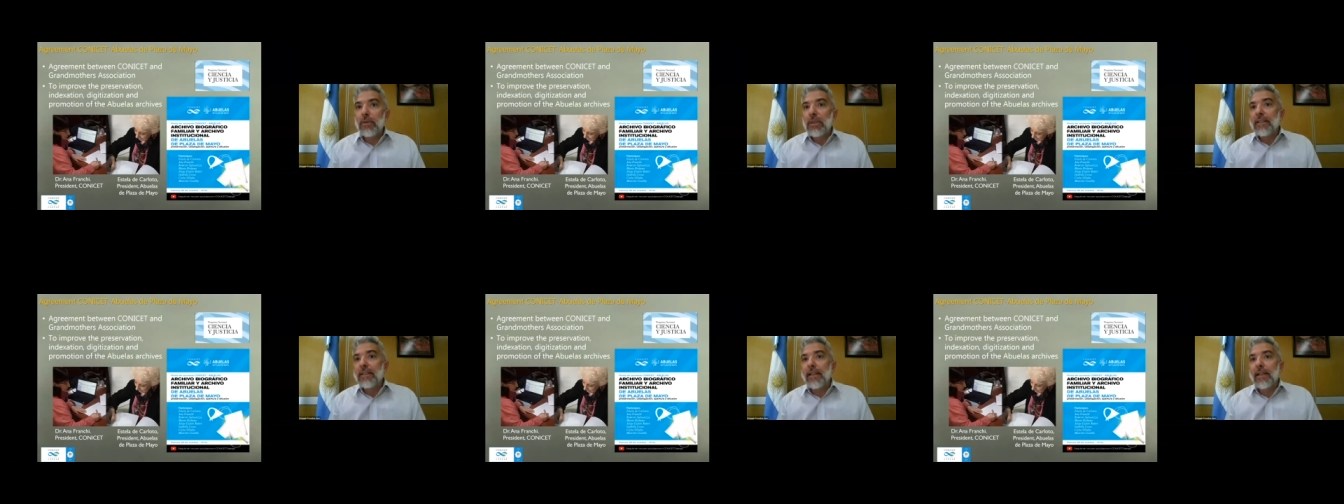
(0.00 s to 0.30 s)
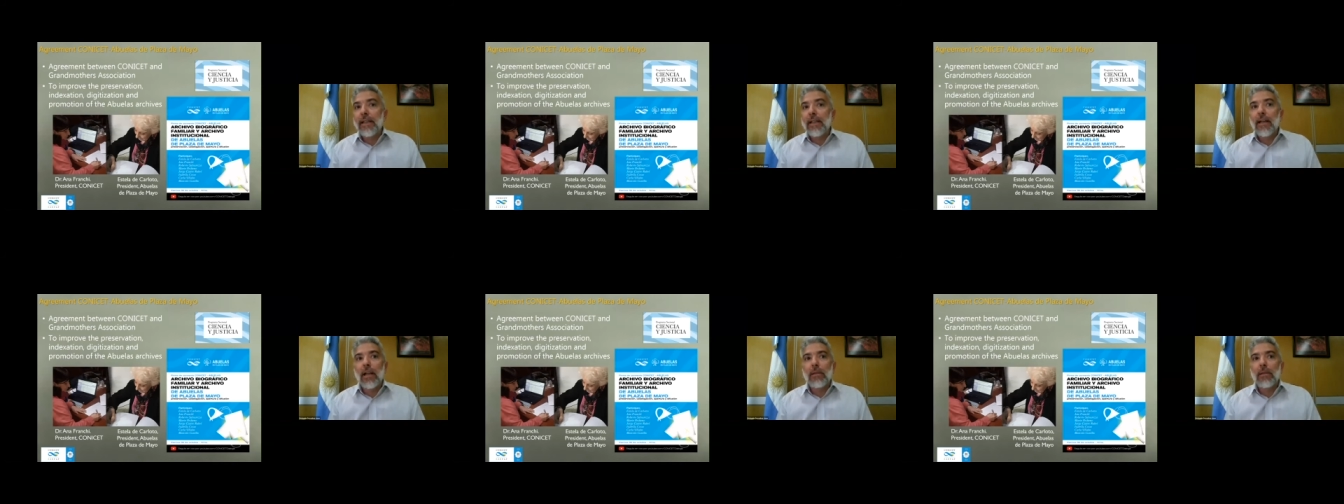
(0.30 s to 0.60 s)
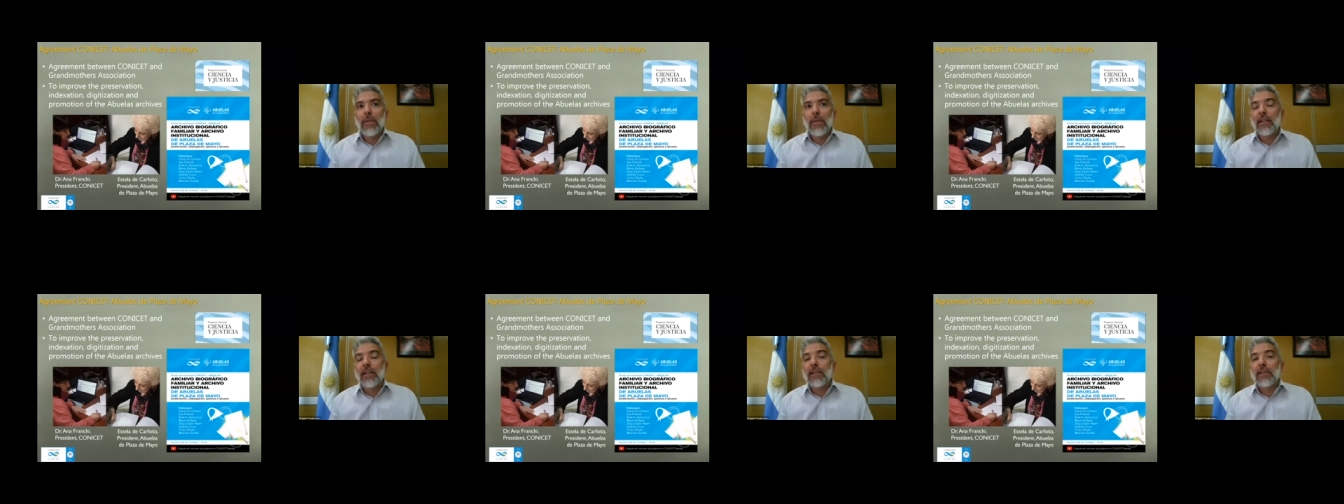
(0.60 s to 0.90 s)
with the
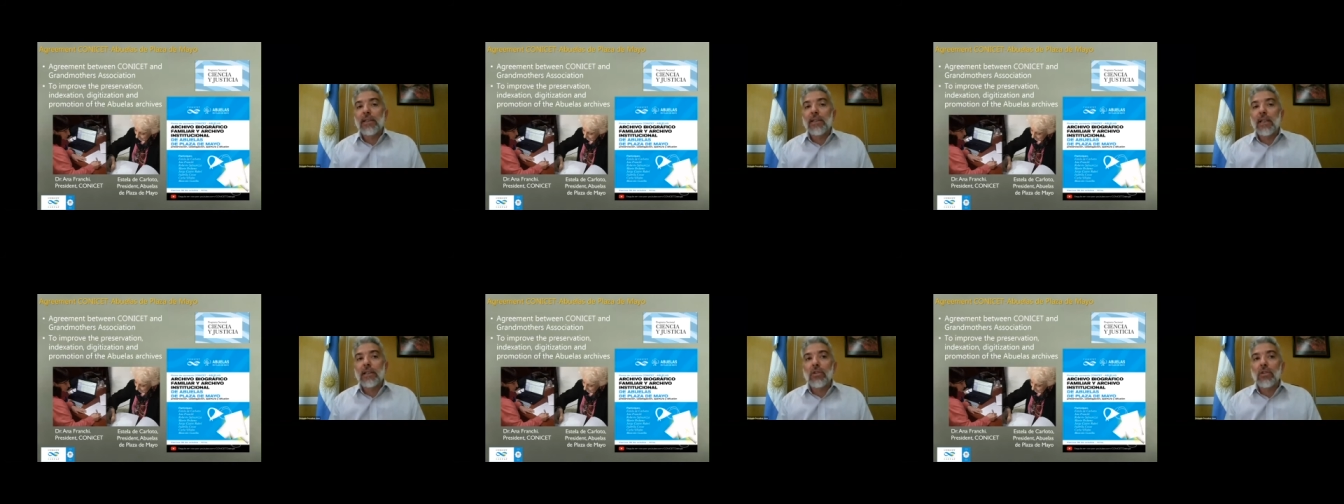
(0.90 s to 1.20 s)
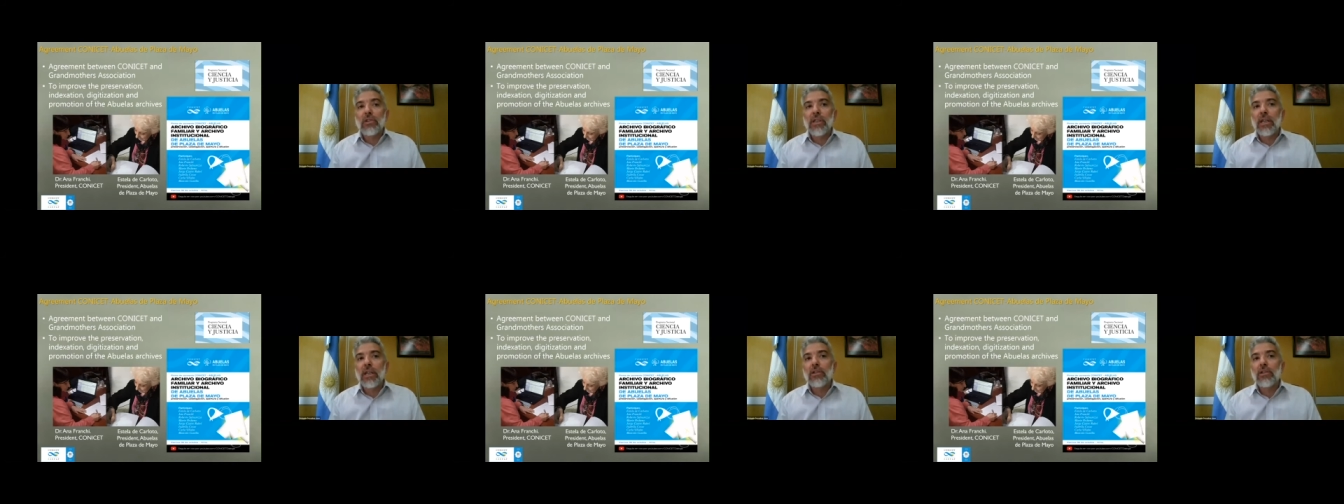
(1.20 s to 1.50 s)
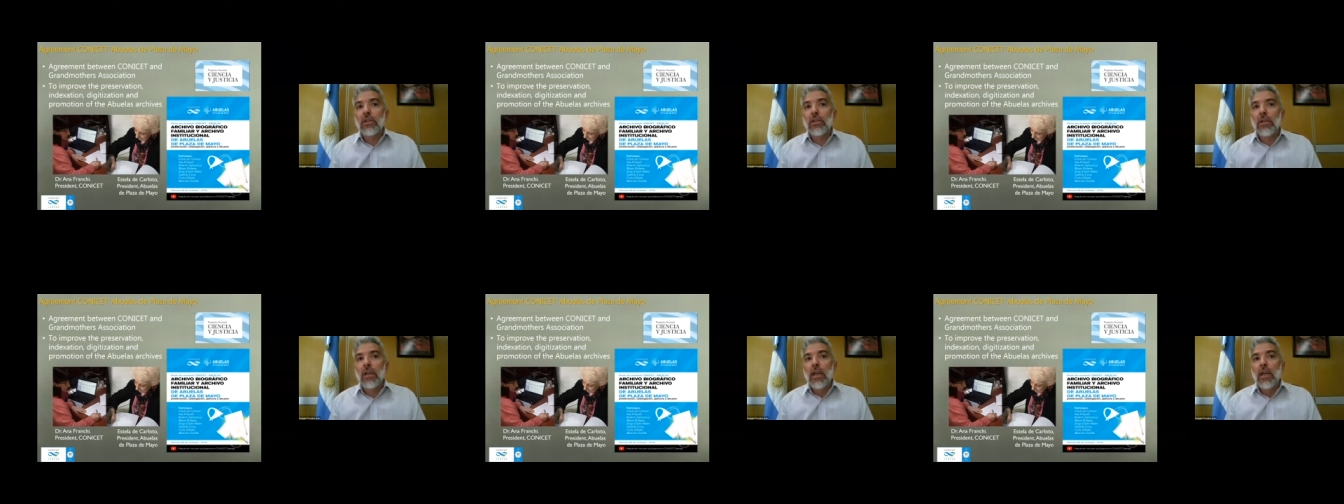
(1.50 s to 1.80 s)
Grandmothers
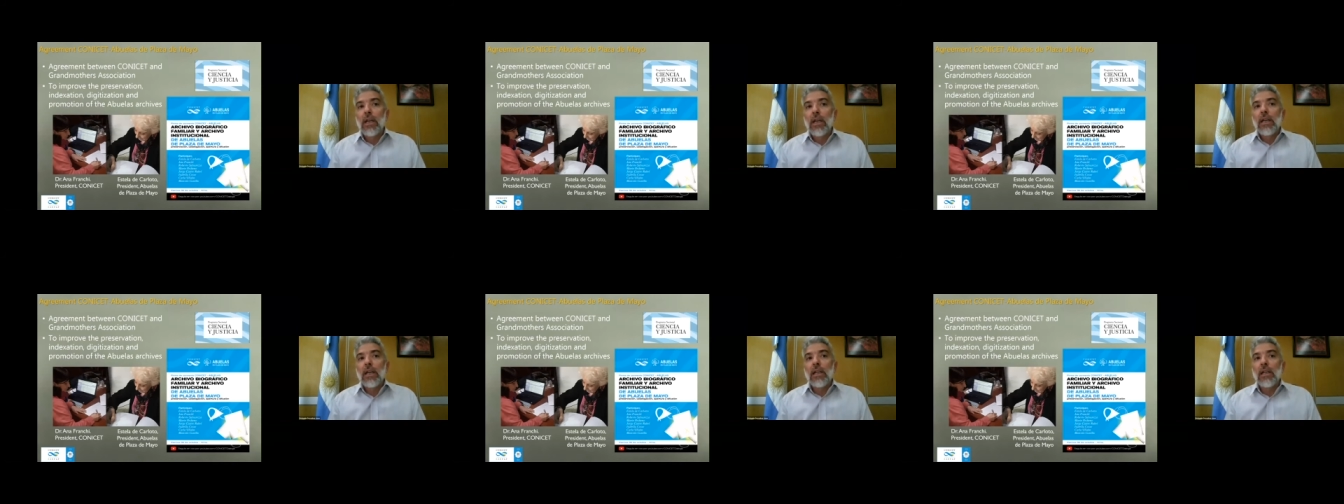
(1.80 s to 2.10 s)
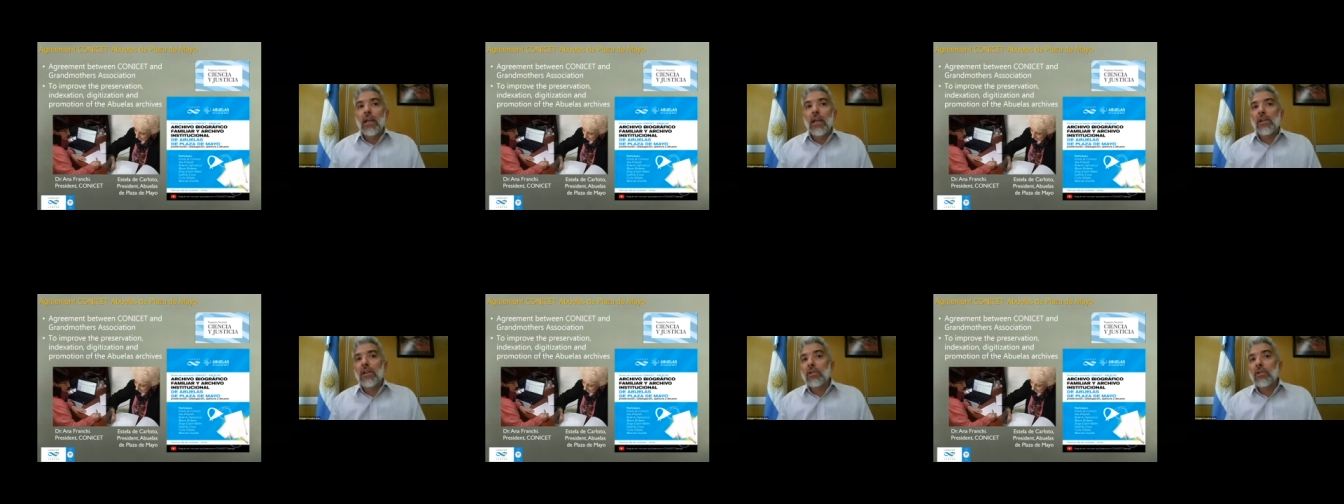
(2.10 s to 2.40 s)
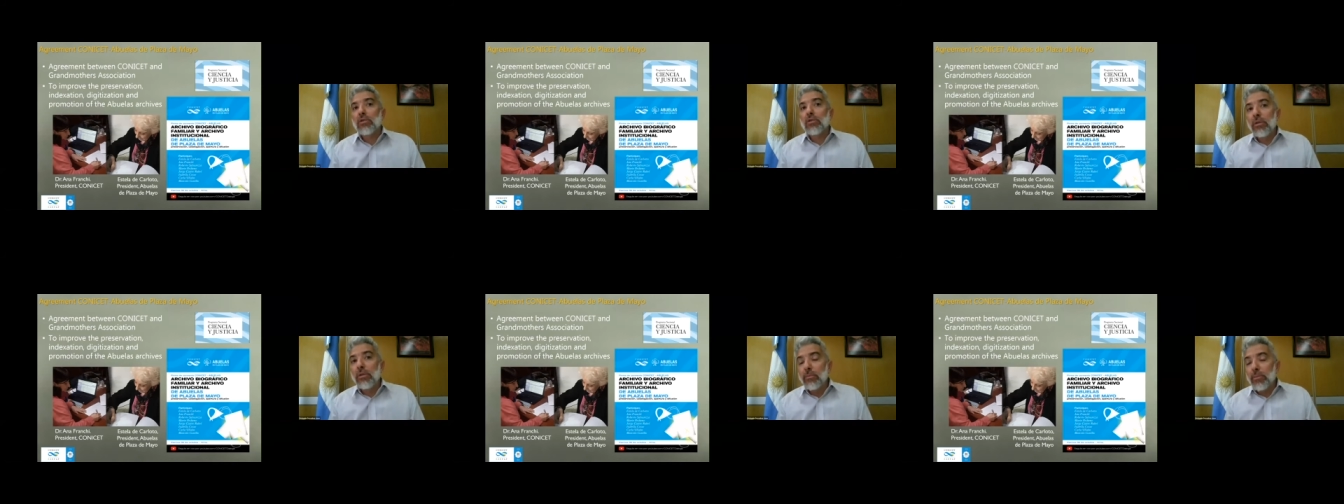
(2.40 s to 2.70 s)
Association in
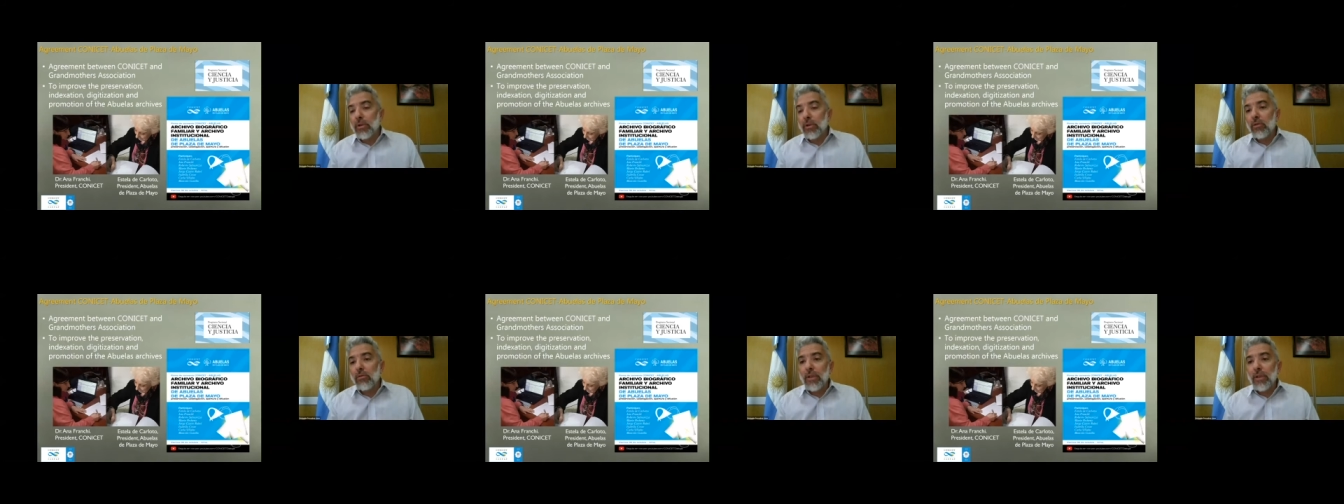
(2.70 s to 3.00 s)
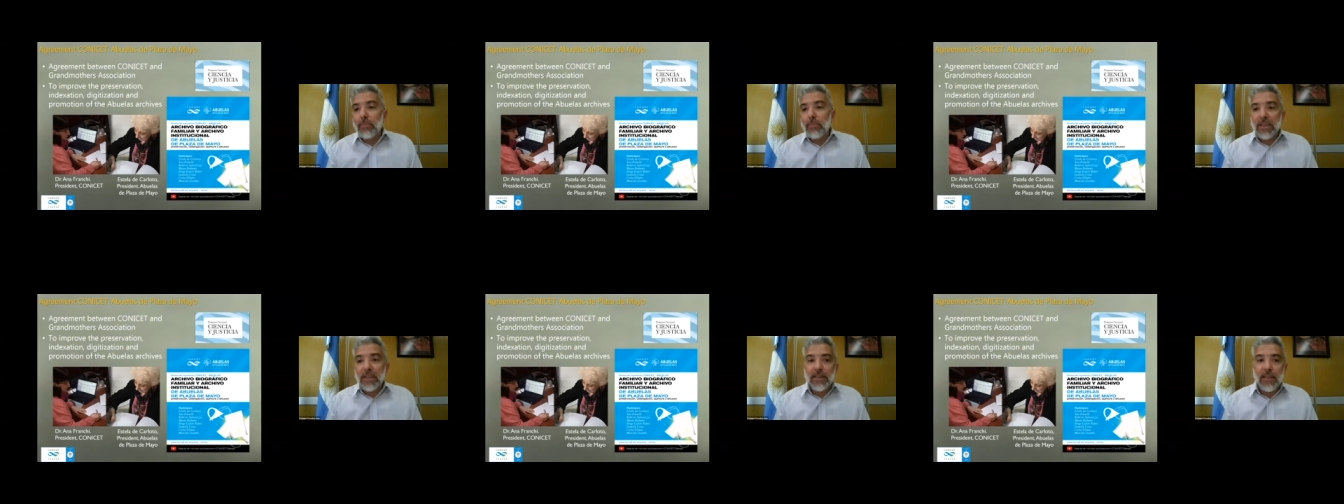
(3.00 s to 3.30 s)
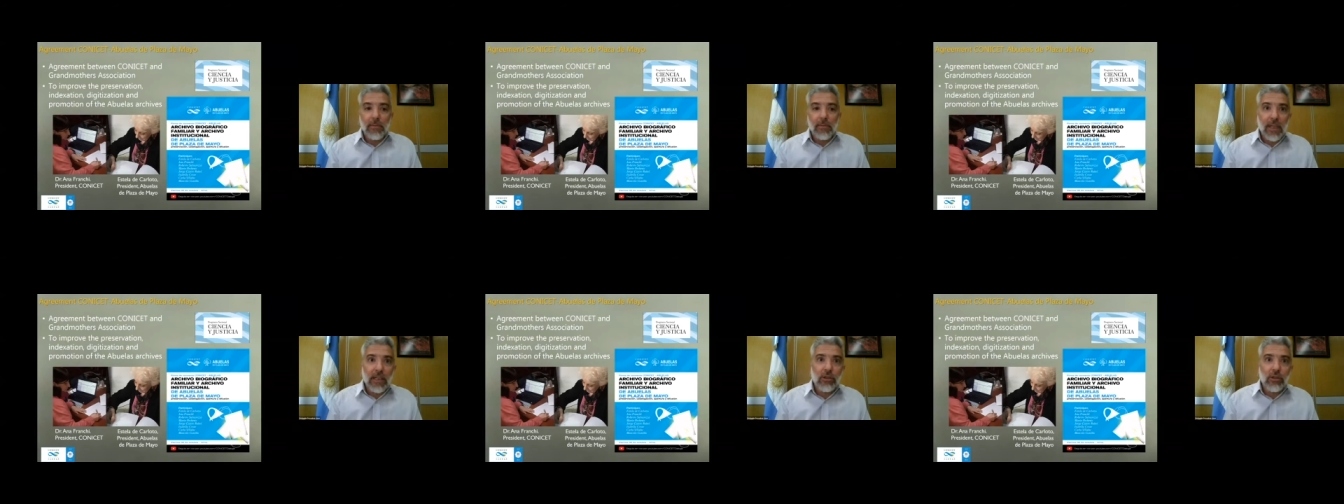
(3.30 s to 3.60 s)
order to improve the
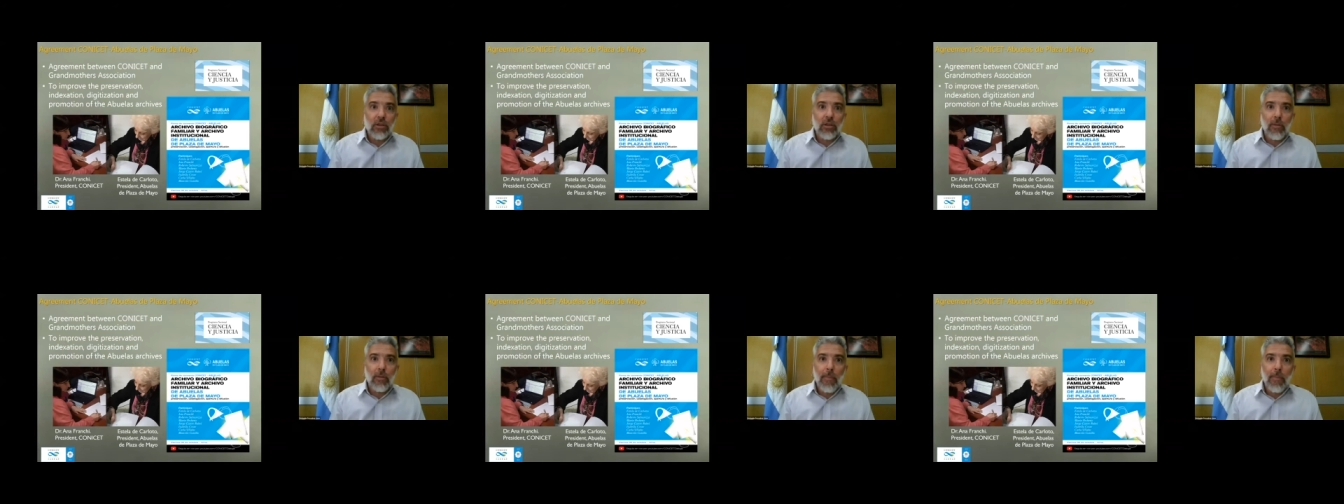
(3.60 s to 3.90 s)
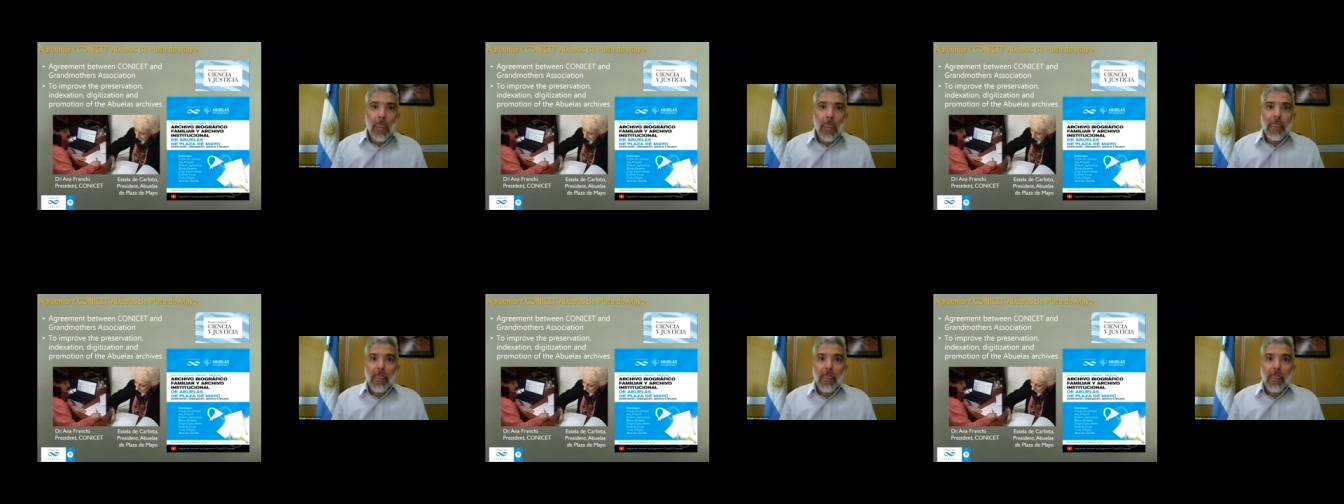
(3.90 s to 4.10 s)
preservation,